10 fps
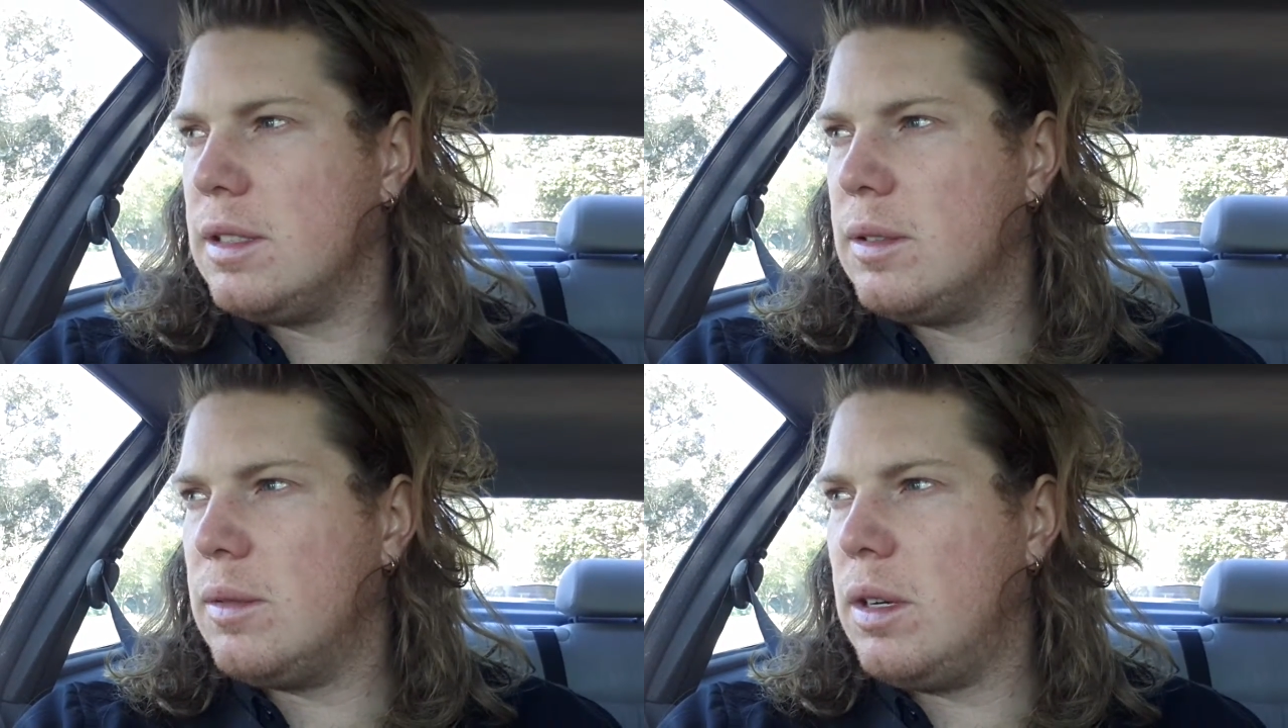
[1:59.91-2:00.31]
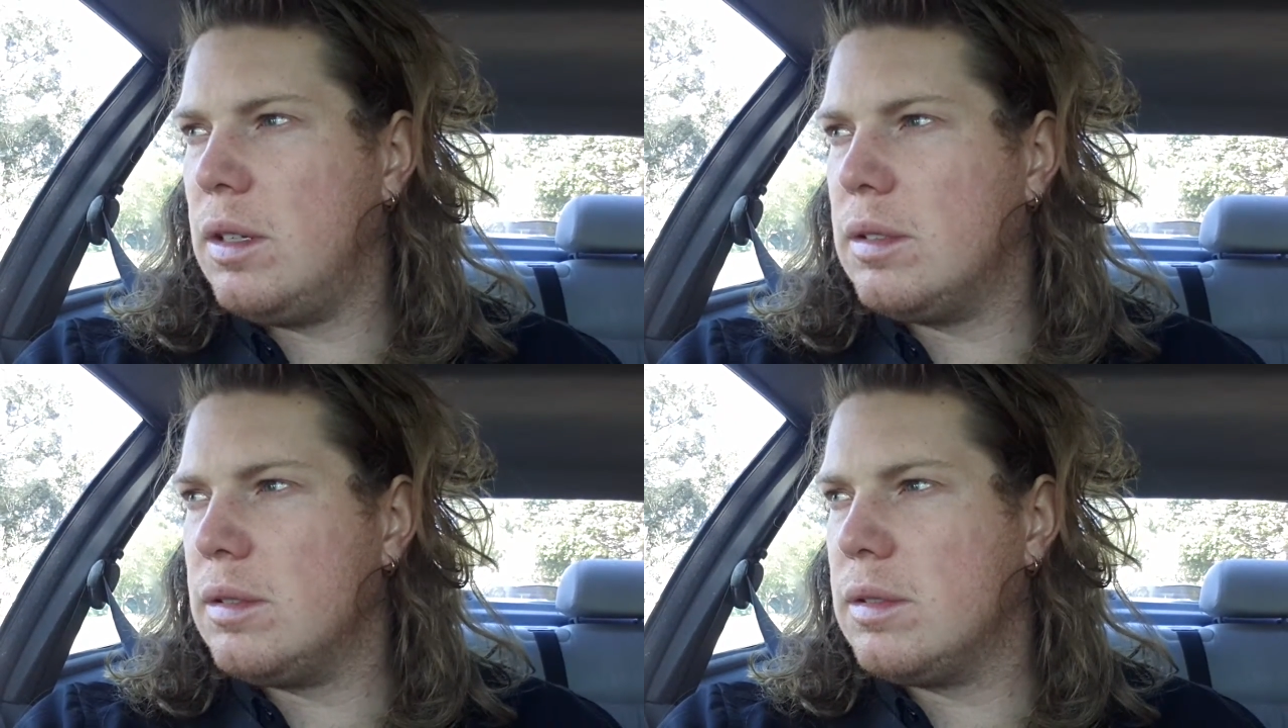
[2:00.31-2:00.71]
in a
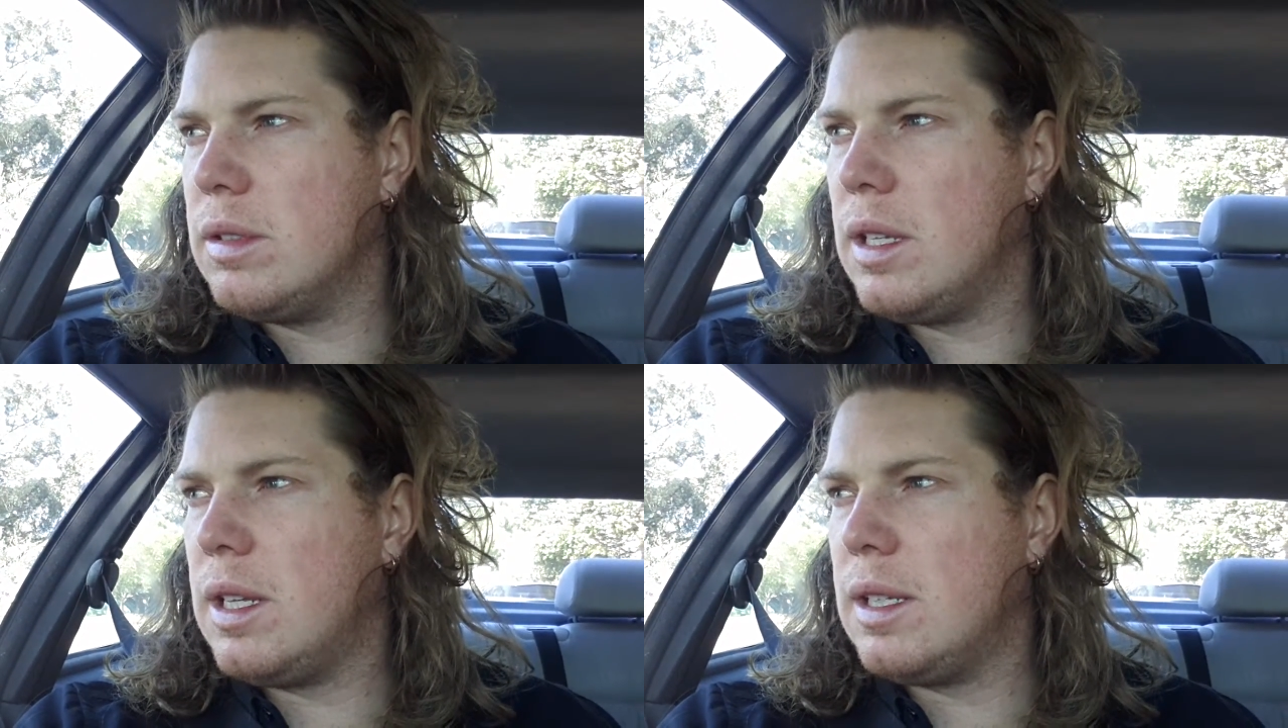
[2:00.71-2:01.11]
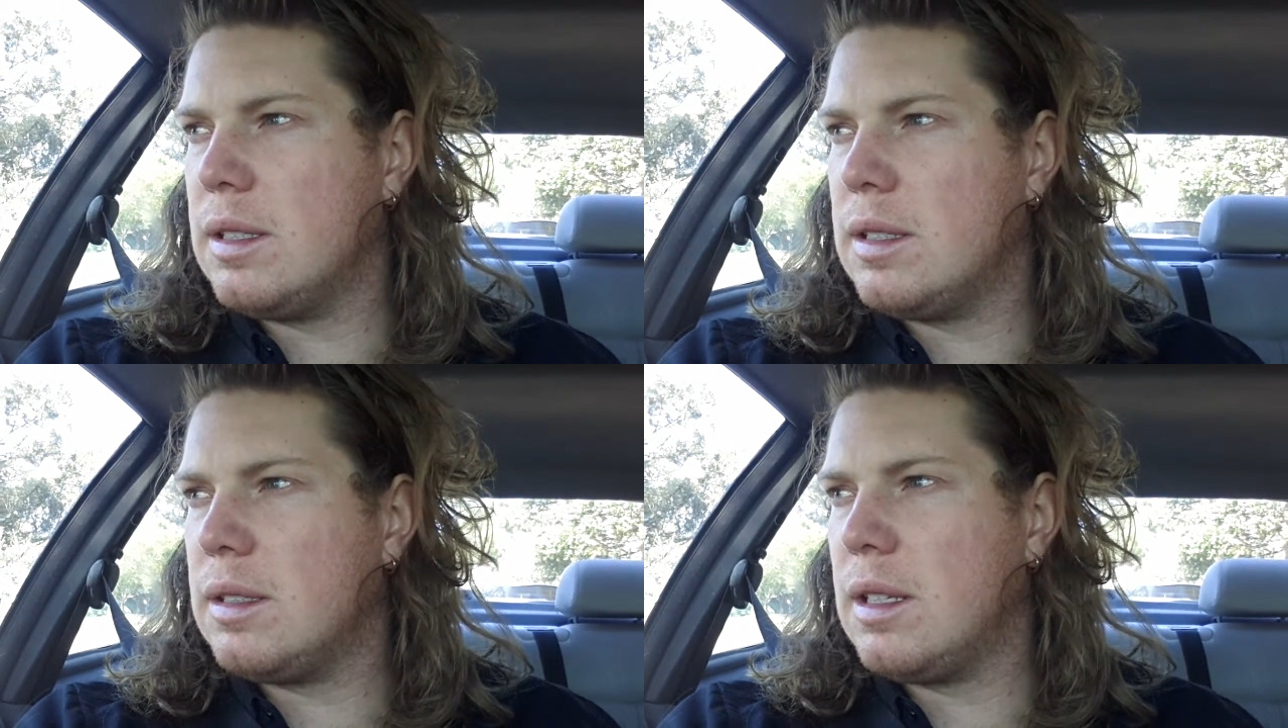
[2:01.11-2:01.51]
while the
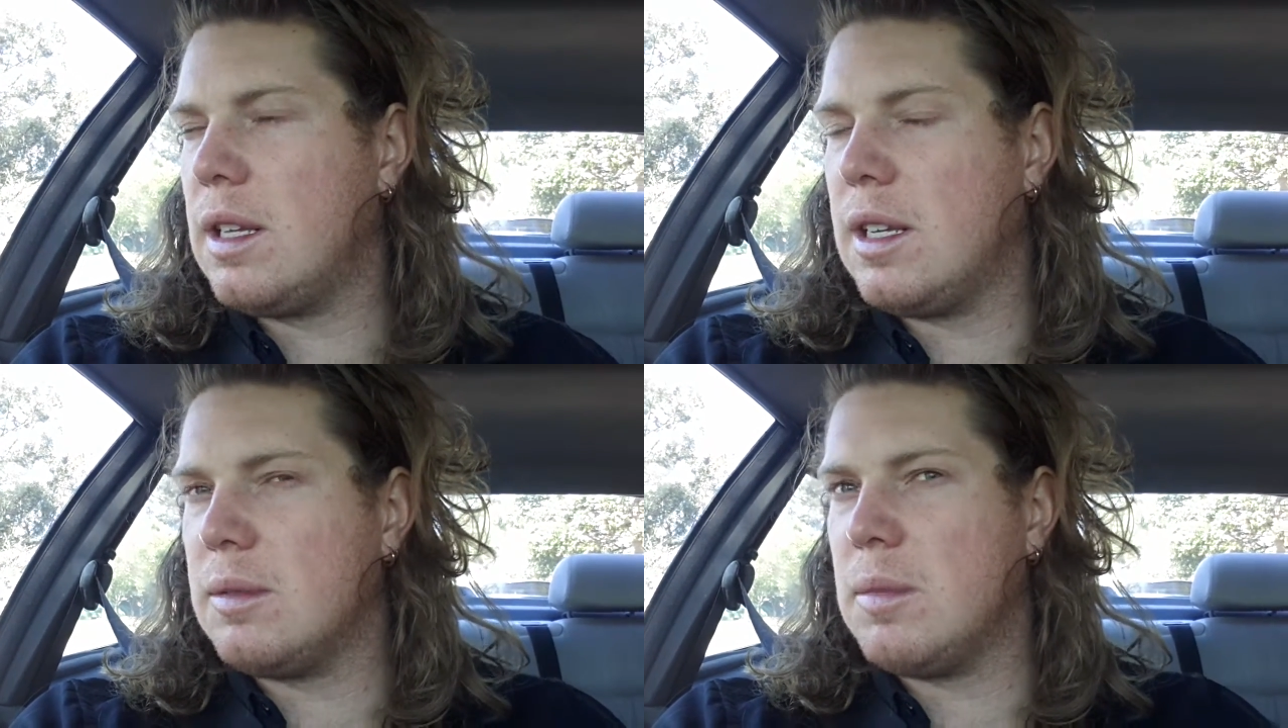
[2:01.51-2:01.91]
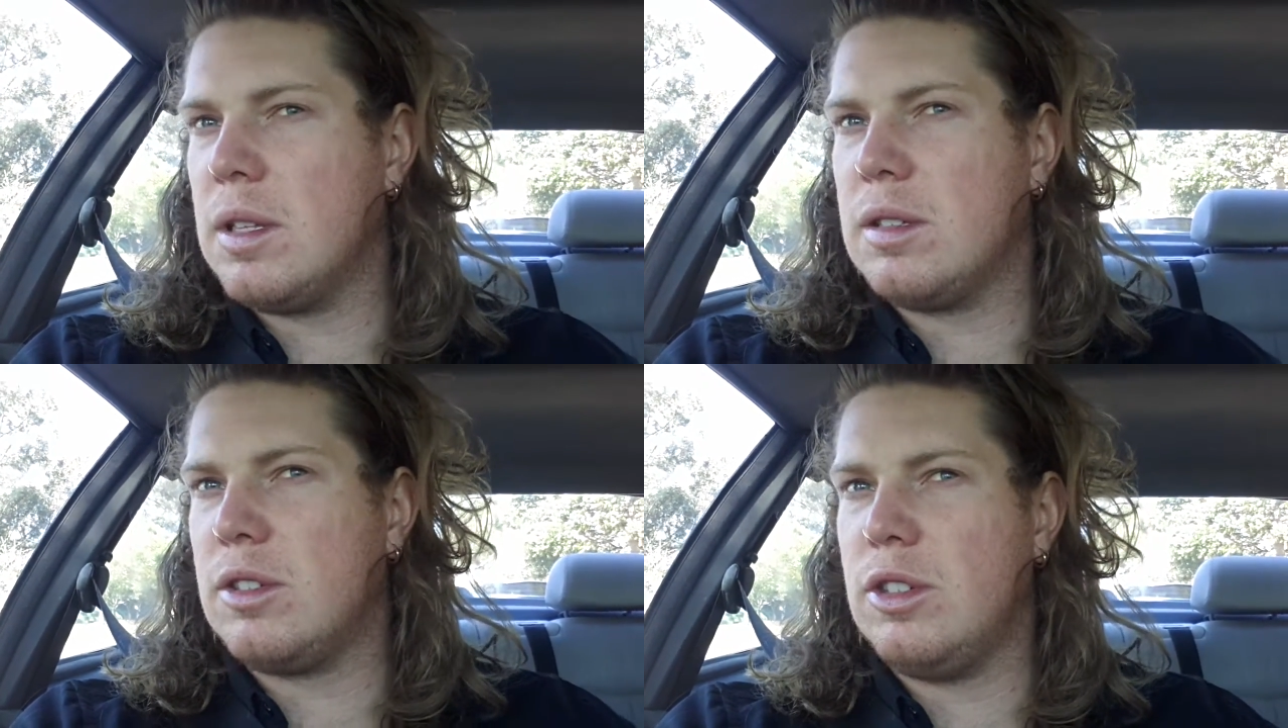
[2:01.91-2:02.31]
last the last month